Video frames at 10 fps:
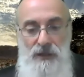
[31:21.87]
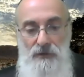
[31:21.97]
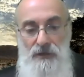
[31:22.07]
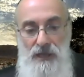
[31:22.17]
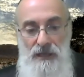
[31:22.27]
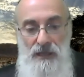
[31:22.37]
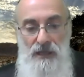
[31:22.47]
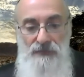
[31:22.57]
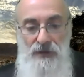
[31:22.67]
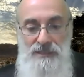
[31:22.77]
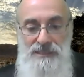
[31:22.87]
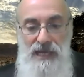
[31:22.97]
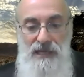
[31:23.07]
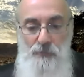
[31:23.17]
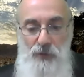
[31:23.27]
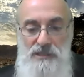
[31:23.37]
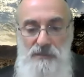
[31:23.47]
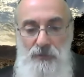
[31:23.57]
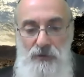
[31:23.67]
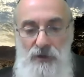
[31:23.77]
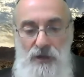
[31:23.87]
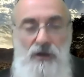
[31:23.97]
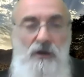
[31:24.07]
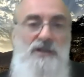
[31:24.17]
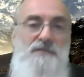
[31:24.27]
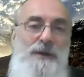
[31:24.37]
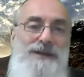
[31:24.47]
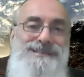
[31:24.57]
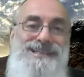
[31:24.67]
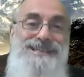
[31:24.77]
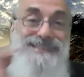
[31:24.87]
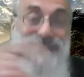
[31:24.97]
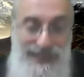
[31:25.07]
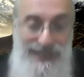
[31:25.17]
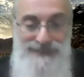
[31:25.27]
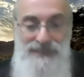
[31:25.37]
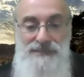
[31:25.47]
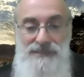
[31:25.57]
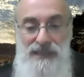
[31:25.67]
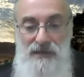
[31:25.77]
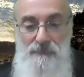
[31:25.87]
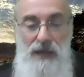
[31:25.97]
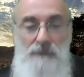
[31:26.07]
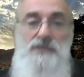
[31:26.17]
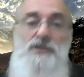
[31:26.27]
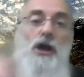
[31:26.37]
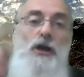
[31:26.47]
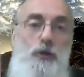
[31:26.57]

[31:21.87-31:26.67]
Okay. Then our second principle corresponds to the second of the Ten Commandments.